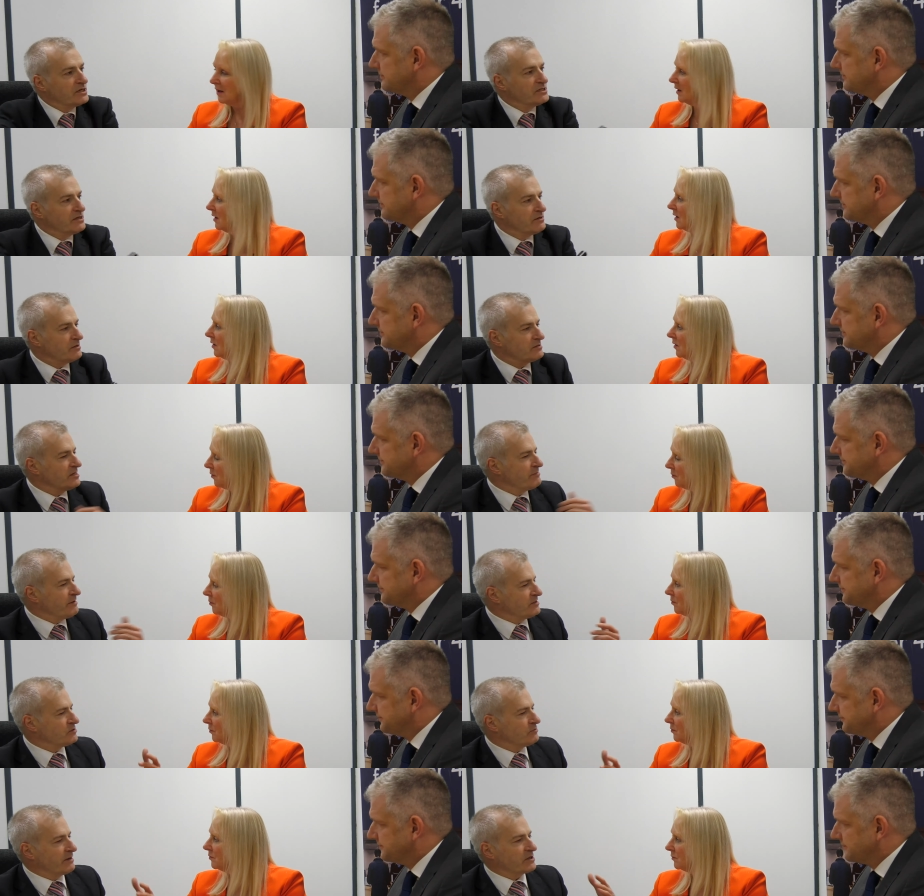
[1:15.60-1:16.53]
Speaker 1: because I see about
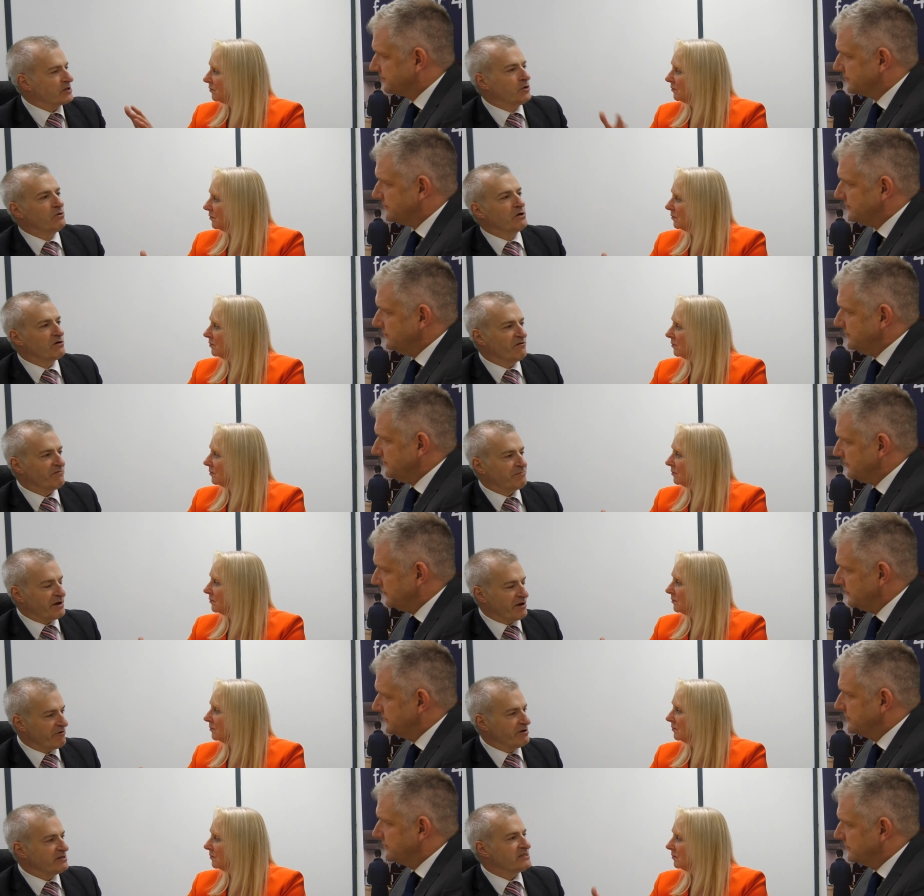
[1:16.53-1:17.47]
you talking about cooling off
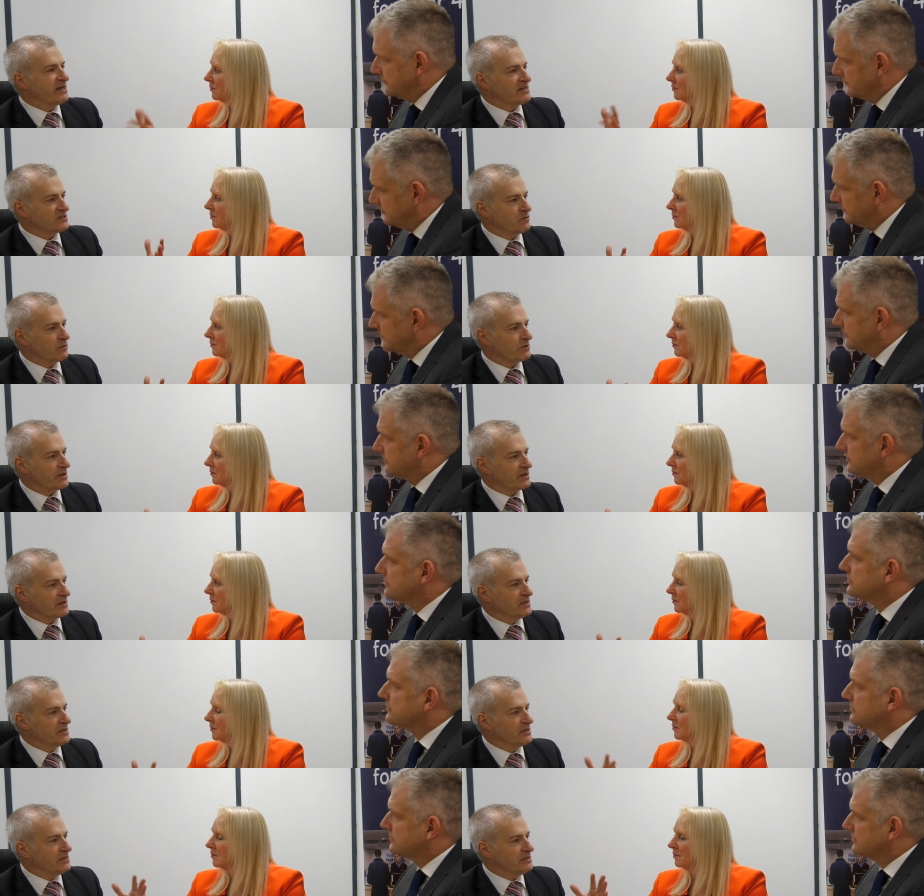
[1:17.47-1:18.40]
periods and that sort of
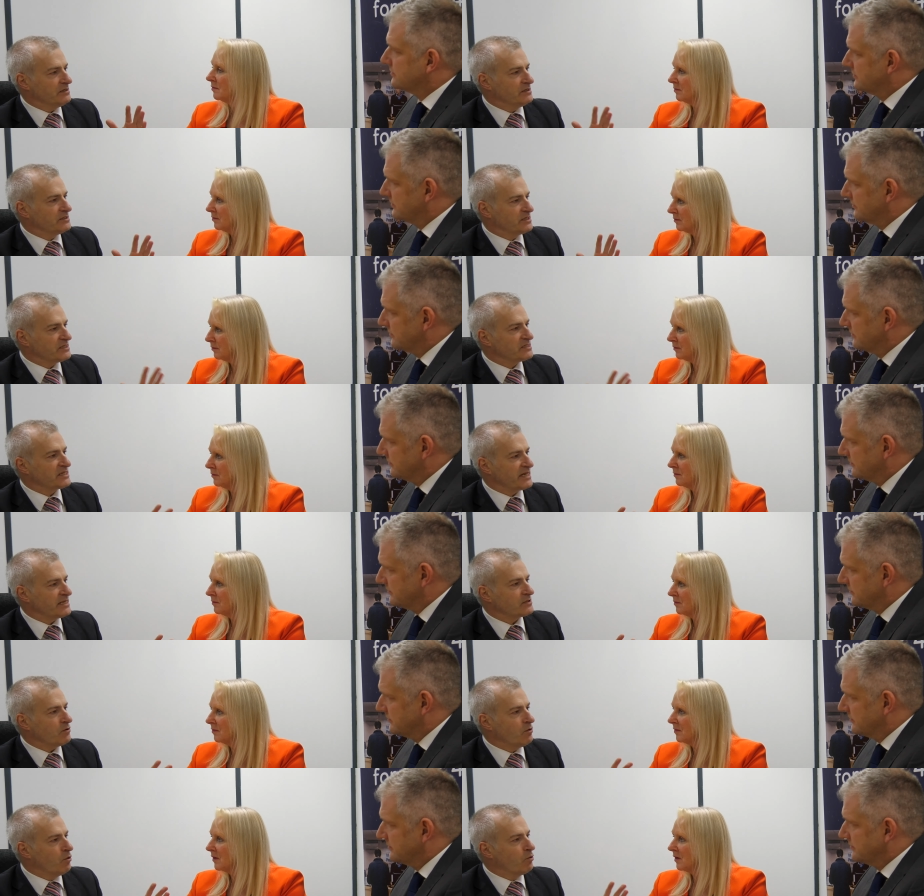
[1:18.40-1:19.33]
thing. Is this
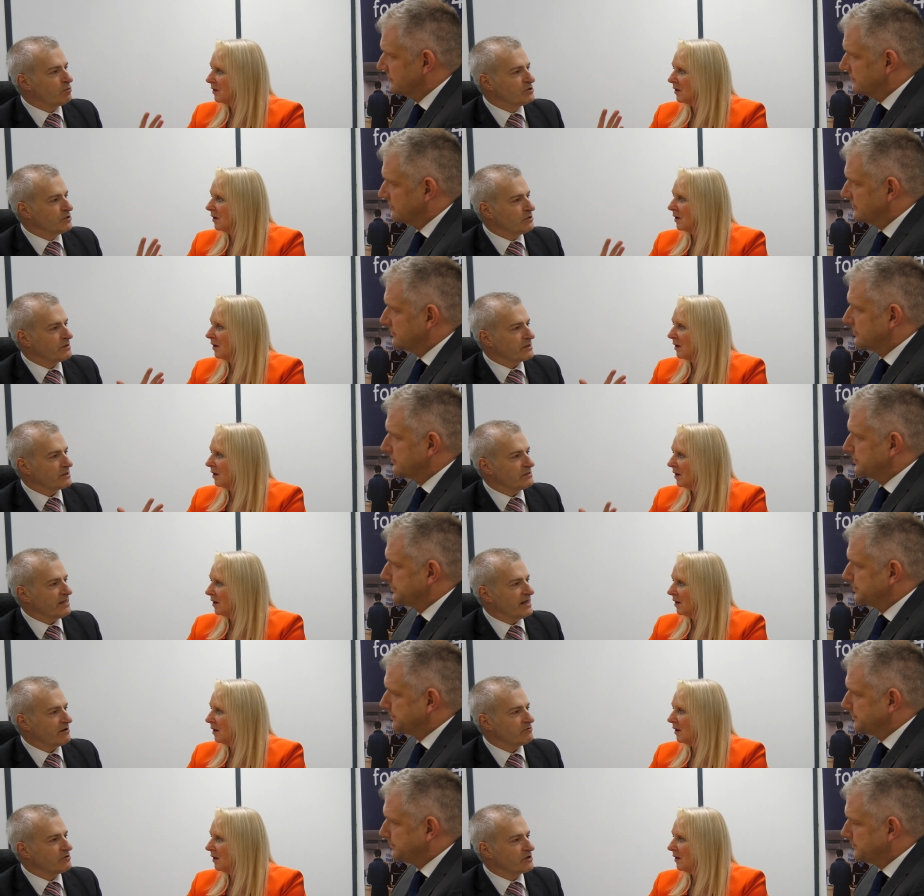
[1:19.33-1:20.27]
it, or do you think
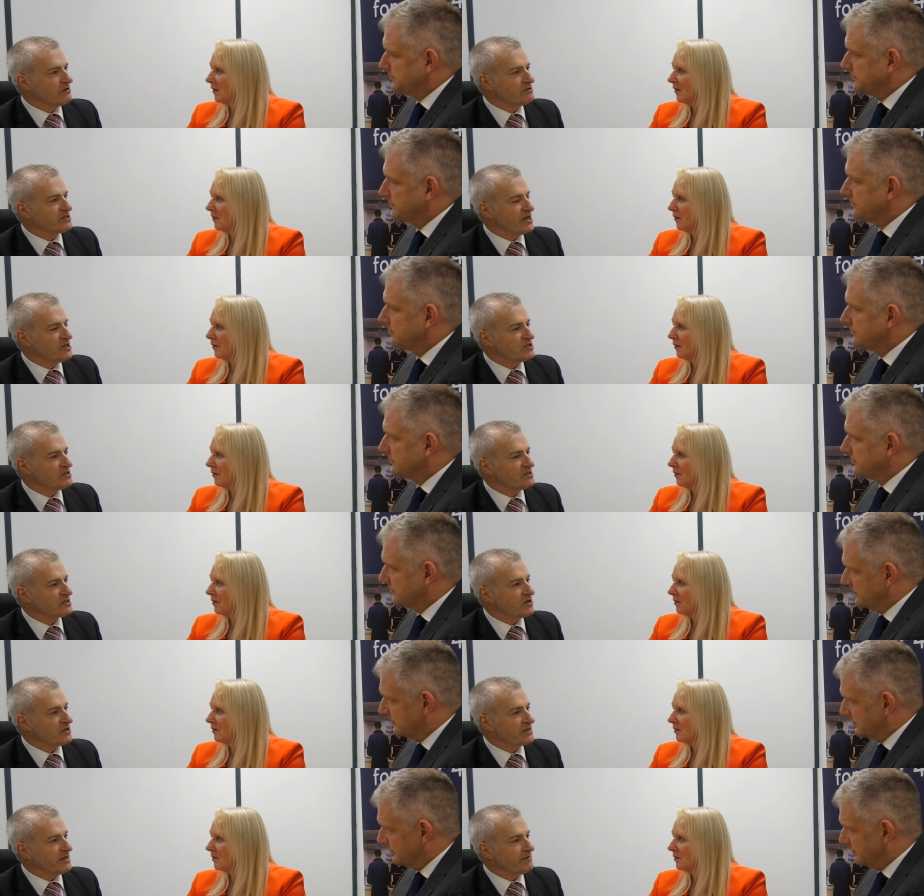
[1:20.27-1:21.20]
now negotiations are
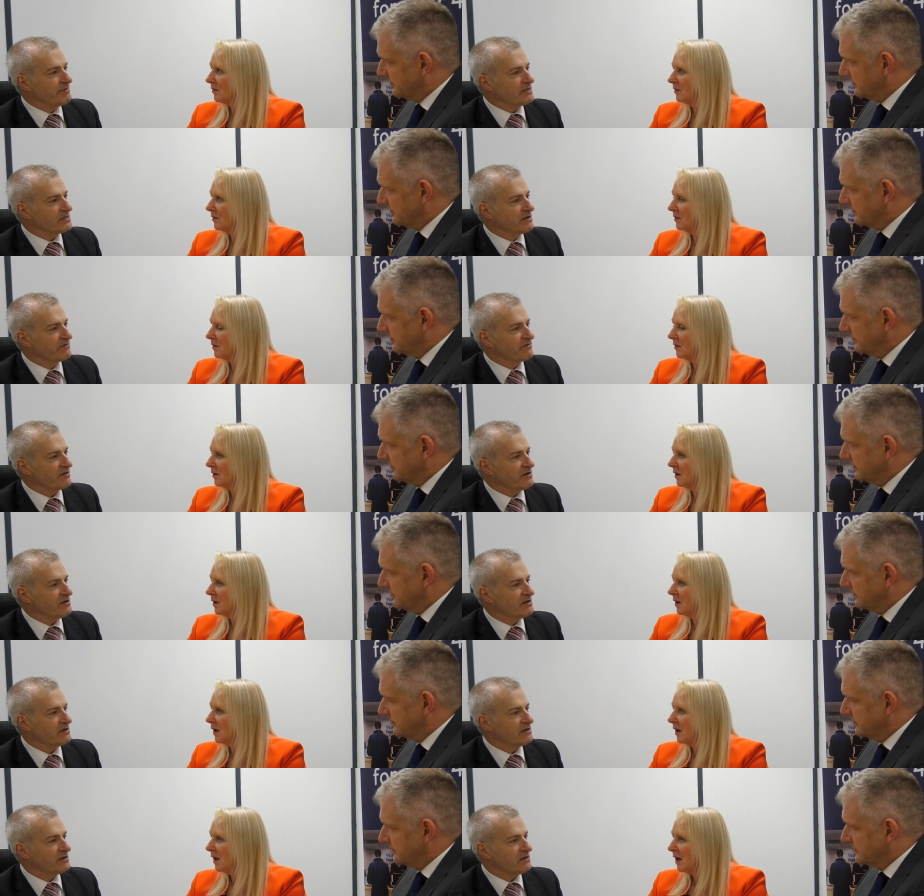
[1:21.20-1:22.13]
going to get a bit tougher?
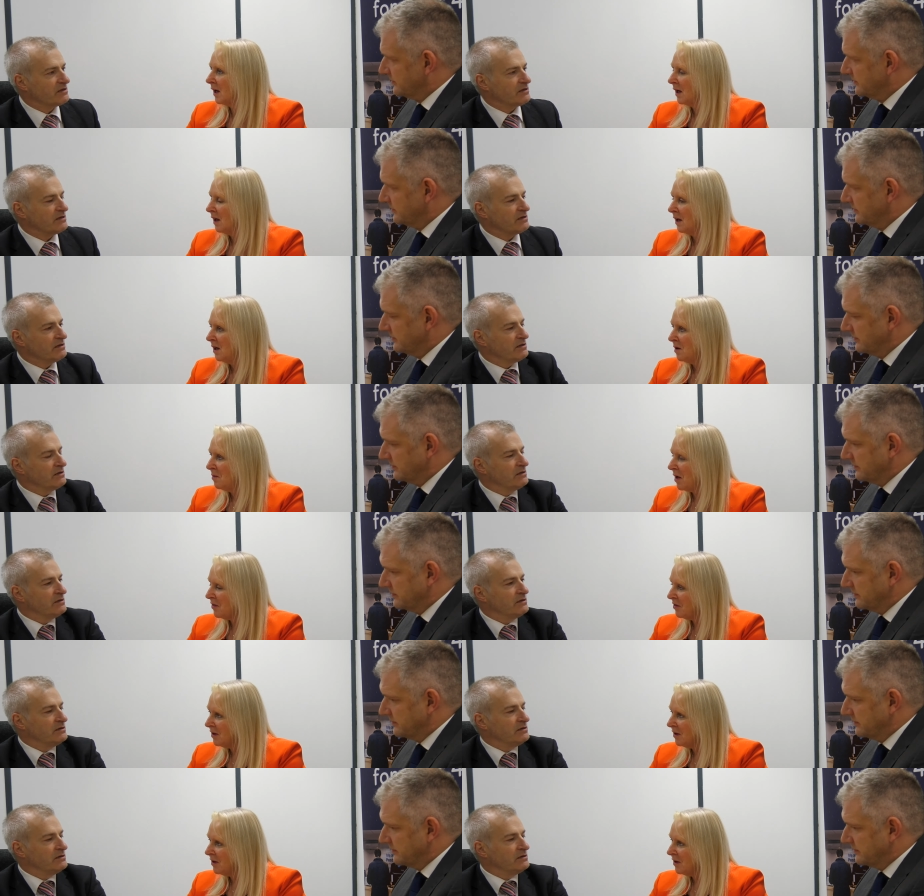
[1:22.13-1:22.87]
Uh, I